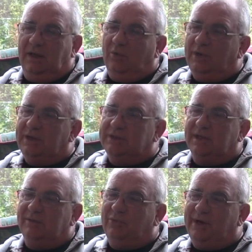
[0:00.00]
And when his
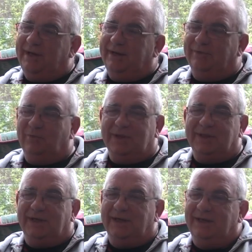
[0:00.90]
son went, one
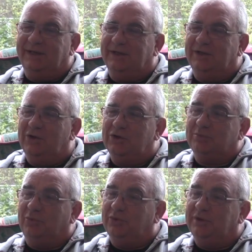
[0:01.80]
day the nurse
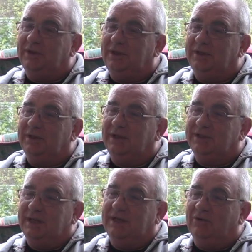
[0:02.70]
put
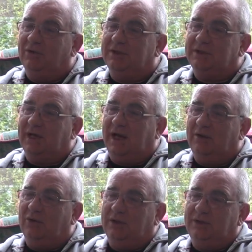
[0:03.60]
his dinner on his
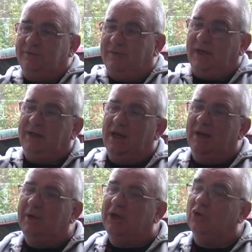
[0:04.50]
thing,
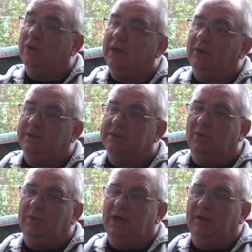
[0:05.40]
but he couldn't get to it.
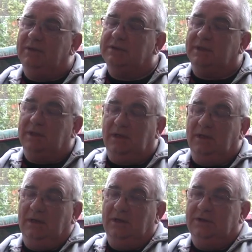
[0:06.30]
So I went over, I said,
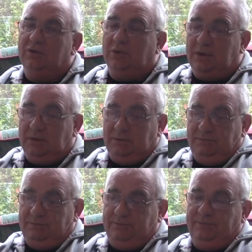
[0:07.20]
do you want your
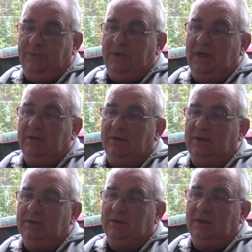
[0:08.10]

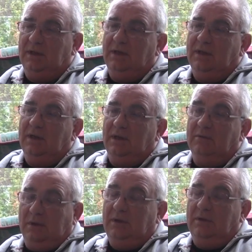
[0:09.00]
thing?
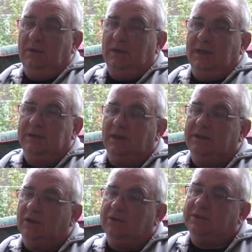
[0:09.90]

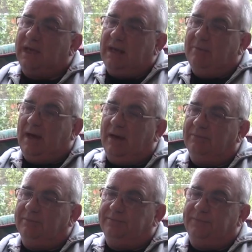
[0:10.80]
So I sat him up,